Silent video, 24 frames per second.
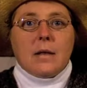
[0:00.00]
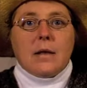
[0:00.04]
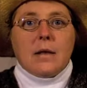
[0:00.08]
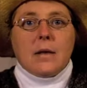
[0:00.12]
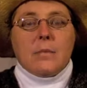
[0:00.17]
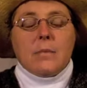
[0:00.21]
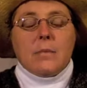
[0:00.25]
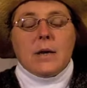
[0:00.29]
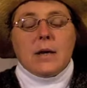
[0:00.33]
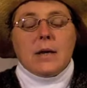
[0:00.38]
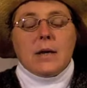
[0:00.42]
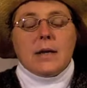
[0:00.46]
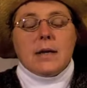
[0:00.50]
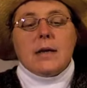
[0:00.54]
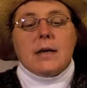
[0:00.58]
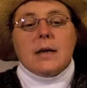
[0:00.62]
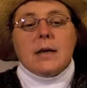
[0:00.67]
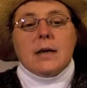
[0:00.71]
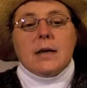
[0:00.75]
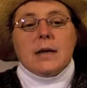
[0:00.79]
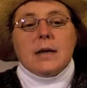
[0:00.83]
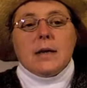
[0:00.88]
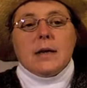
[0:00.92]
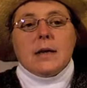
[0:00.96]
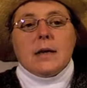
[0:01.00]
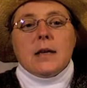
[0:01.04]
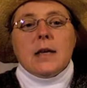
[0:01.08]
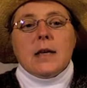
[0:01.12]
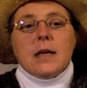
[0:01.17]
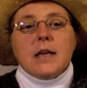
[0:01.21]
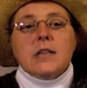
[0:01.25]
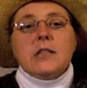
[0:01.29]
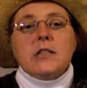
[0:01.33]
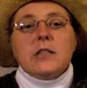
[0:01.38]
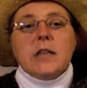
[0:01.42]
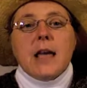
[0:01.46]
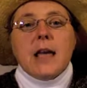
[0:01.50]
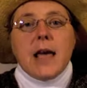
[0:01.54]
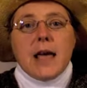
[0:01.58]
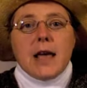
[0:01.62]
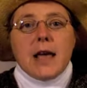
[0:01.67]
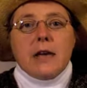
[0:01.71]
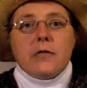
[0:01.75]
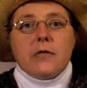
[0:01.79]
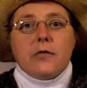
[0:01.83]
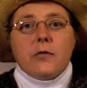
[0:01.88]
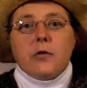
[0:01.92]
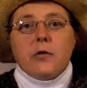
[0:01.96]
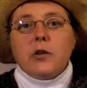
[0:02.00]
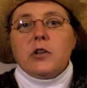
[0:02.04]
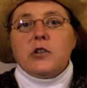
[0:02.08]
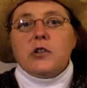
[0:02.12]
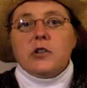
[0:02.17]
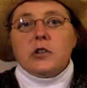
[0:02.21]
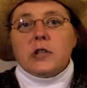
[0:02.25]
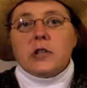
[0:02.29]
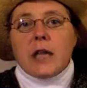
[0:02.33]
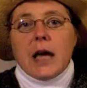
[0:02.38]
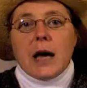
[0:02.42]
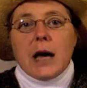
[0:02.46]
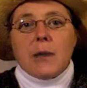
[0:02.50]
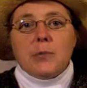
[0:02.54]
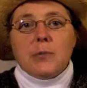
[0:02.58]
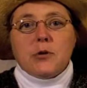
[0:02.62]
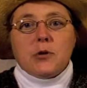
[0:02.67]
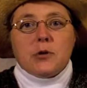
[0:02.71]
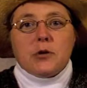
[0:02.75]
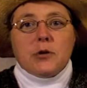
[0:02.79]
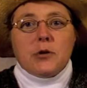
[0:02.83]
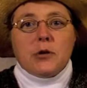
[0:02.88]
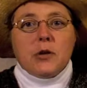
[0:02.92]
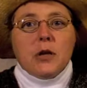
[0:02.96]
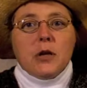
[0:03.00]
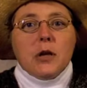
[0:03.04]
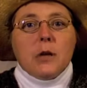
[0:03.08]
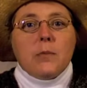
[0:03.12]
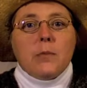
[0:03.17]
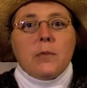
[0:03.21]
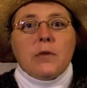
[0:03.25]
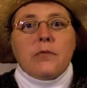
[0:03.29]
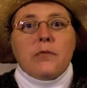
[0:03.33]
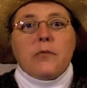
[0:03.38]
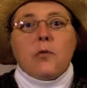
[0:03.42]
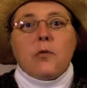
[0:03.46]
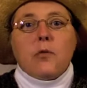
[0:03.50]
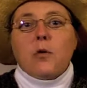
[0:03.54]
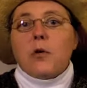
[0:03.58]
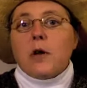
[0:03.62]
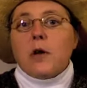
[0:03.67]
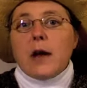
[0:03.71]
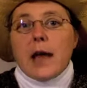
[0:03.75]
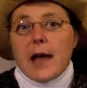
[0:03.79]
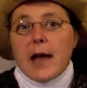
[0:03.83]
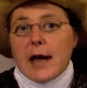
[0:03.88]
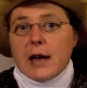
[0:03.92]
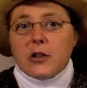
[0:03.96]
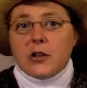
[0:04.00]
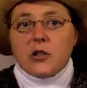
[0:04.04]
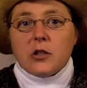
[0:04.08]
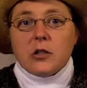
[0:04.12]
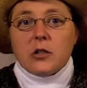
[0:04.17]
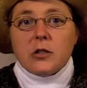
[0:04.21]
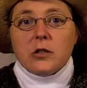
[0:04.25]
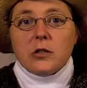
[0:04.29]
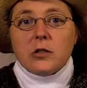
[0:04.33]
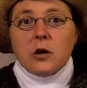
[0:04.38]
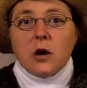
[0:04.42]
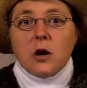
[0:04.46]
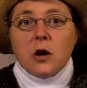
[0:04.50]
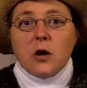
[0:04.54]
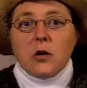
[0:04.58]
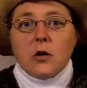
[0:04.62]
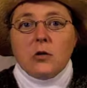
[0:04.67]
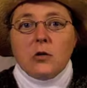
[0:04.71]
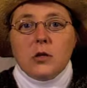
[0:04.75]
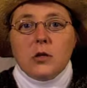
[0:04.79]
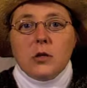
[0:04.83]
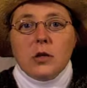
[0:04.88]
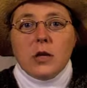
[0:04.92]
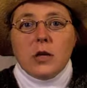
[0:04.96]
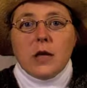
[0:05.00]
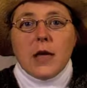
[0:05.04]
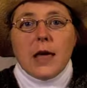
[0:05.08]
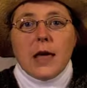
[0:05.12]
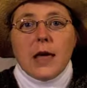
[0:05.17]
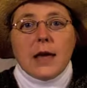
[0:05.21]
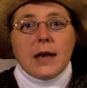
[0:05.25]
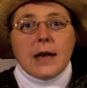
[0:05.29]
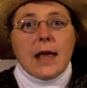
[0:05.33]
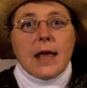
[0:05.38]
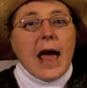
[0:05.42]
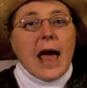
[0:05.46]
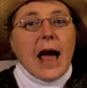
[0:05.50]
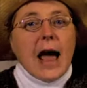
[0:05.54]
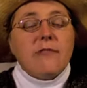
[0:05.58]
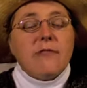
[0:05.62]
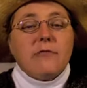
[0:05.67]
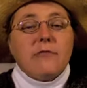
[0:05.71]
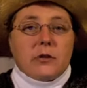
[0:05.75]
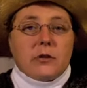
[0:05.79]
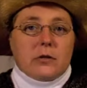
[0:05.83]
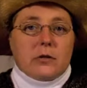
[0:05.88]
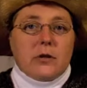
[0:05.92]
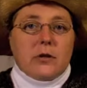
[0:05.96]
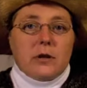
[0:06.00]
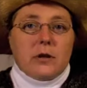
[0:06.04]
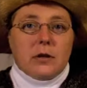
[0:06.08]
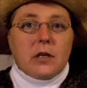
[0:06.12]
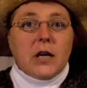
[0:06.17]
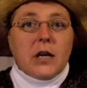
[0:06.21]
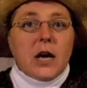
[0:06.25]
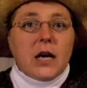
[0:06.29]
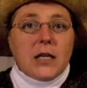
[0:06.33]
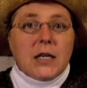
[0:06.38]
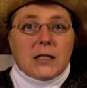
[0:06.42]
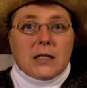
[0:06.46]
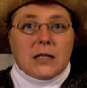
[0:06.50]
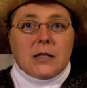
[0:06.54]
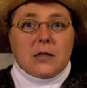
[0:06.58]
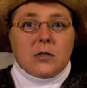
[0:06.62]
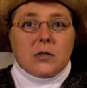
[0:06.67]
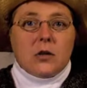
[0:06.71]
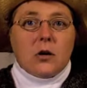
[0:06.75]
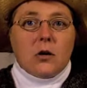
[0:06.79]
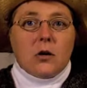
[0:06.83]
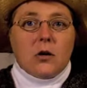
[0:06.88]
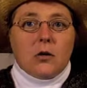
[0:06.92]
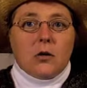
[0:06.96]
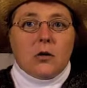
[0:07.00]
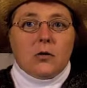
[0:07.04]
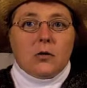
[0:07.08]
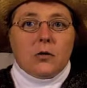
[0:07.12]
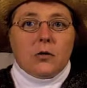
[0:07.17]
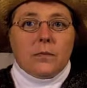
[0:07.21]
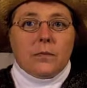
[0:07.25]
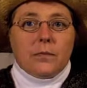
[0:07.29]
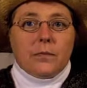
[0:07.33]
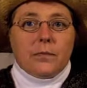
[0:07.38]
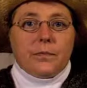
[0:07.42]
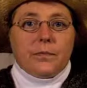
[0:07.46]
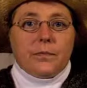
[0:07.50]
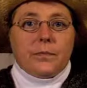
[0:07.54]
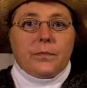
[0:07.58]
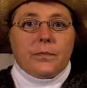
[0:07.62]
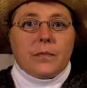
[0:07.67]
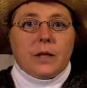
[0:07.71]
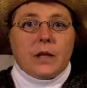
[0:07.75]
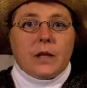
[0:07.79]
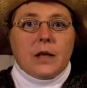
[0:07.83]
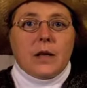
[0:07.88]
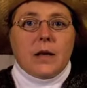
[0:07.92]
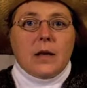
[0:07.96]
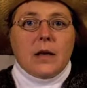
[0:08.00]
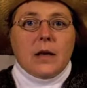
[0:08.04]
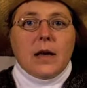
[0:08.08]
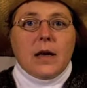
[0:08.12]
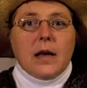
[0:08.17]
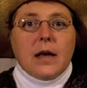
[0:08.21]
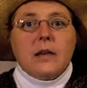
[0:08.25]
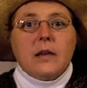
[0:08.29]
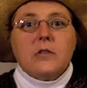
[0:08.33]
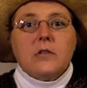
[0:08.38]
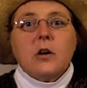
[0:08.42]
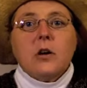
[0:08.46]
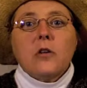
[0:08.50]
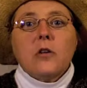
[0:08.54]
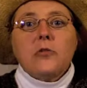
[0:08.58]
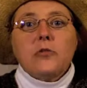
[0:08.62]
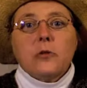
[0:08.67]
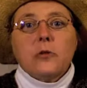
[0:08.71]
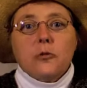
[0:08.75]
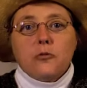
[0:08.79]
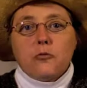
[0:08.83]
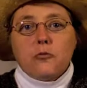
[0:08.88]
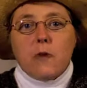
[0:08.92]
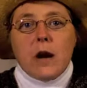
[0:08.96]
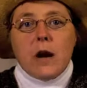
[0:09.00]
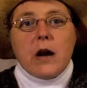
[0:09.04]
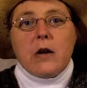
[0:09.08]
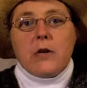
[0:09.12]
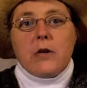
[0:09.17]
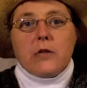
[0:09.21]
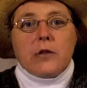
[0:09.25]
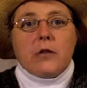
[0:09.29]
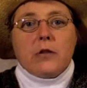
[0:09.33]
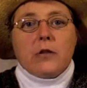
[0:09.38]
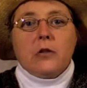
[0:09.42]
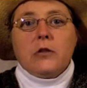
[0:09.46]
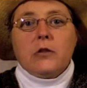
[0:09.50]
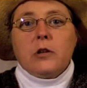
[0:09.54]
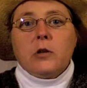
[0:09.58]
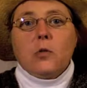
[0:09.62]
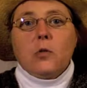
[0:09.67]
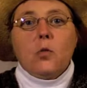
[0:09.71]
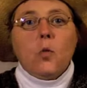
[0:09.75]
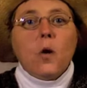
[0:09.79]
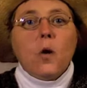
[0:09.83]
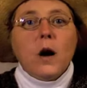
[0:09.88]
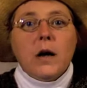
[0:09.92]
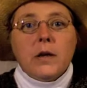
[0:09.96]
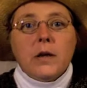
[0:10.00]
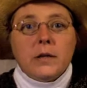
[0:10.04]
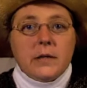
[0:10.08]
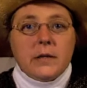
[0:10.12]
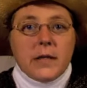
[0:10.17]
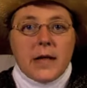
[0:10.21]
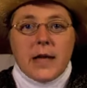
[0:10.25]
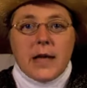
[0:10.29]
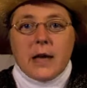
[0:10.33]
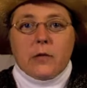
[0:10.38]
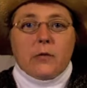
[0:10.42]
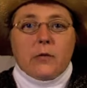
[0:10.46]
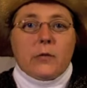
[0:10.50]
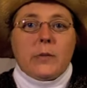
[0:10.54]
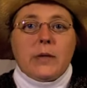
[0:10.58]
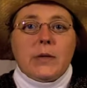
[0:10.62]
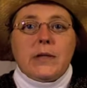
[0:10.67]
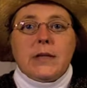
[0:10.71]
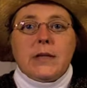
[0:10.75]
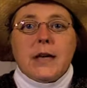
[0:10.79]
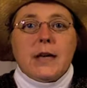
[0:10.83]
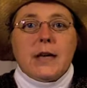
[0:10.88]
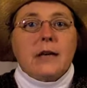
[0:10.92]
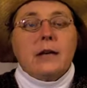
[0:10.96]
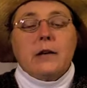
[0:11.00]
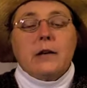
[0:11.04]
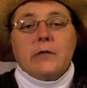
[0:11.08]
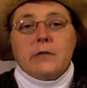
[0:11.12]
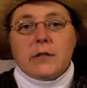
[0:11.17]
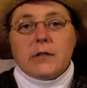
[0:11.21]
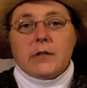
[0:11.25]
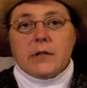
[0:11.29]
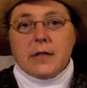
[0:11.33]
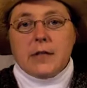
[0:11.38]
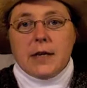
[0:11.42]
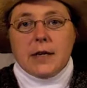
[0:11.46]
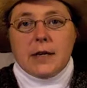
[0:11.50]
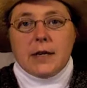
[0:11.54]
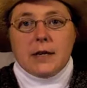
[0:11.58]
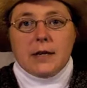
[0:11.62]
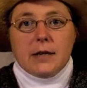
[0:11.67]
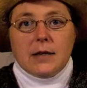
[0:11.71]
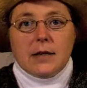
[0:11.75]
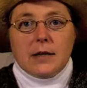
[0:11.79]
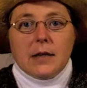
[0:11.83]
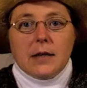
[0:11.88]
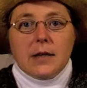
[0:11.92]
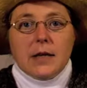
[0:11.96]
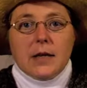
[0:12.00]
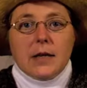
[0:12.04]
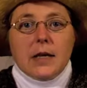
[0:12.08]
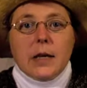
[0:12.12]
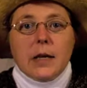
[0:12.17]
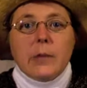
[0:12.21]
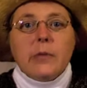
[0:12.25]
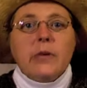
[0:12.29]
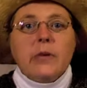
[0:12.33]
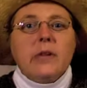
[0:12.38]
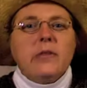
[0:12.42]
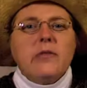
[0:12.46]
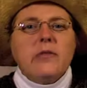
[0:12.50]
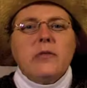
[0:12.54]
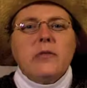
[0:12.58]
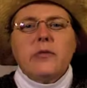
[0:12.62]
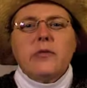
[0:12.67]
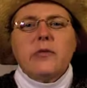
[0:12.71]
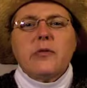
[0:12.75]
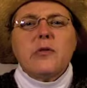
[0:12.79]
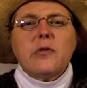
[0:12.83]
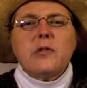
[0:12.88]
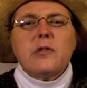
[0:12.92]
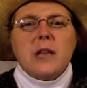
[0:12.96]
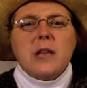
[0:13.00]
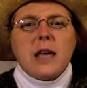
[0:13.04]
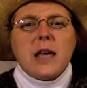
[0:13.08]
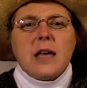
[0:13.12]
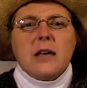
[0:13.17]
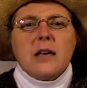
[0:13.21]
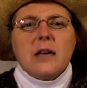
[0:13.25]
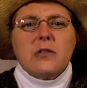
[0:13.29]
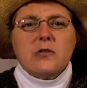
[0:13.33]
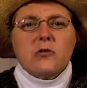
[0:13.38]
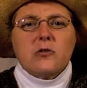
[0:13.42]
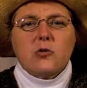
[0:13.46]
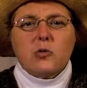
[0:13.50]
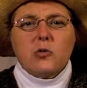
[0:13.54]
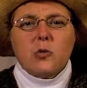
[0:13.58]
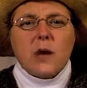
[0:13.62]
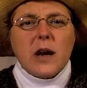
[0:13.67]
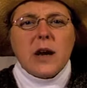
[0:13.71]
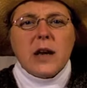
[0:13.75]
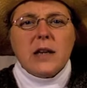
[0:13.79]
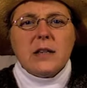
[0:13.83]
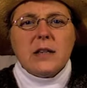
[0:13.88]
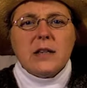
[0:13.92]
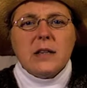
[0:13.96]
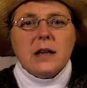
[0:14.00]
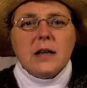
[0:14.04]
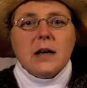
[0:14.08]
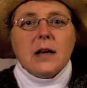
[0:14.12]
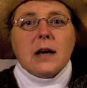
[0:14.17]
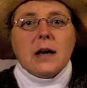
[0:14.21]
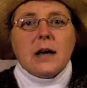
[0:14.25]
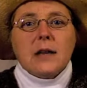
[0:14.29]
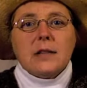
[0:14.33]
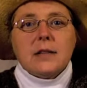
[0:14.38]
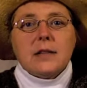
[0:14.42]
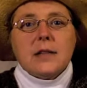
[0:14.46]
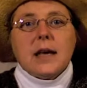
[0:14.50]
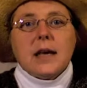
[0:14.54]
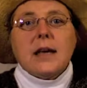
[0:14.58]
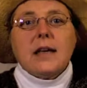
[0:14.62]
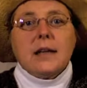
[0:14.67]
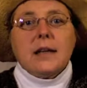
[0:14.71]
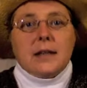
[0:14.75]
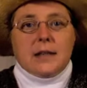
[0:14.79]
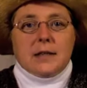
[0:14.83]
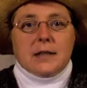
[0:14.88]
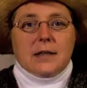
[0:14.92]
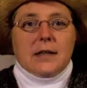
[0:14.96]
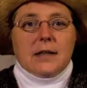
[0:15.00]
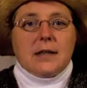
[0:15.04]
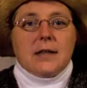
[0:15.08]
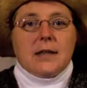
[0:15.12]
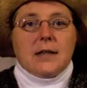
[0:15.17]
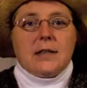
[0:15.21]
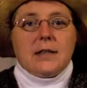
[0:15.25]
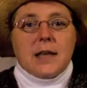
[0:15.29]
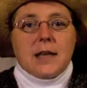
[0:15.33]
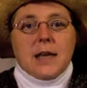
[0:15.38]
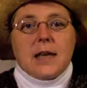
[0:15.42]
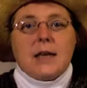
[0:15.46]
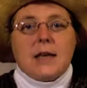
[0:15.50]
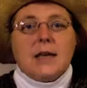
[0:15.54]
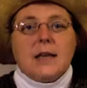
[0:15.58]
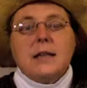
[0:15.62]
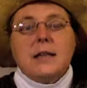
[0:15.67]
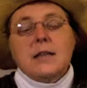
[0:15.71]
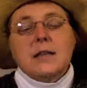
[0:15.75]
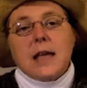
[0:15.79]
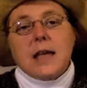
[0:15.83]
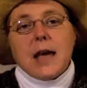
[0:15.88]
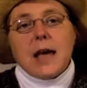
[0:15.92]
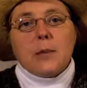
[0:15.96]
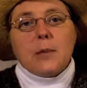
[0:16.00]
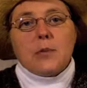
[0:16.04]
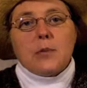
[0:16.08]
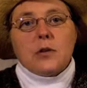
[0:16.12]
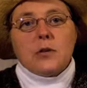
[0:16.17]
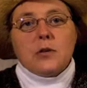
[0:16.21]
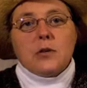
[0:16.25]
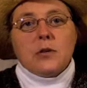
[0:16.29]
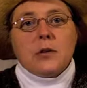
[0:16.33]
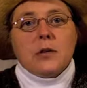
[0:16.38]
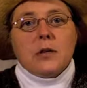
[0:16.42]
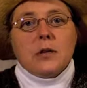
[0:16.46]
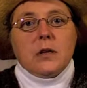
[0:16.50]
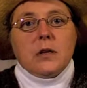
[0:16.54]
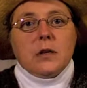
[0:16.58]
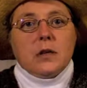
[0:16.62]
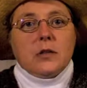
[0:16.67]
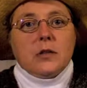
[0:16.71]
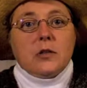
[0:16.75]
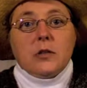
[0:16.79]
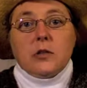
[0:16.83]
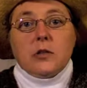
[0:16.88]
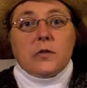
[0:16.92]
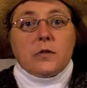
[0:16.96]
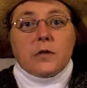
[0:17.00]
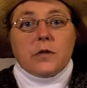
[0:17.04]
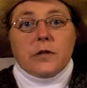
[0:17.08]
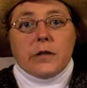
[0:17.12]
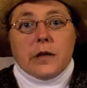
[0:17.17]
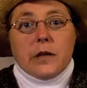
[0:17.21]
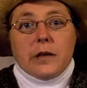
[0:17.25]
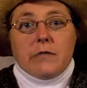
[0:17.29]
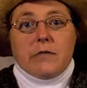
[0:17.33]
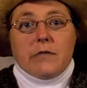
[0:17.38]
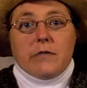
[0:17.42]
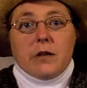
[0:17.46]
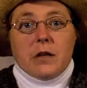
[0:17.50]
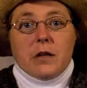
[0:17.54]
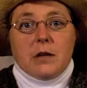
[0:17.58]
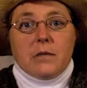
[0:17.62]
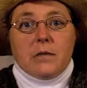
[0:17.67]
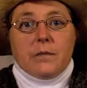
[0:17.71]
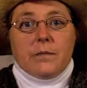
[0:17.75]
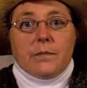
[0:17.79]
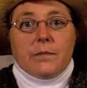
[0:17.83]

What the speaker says: Meaning, each take, footage is captured before action is called and after cut is called. And it's also rare that only one take would be taken of a scene. Even if the first take is great, a second take is captured just for safety.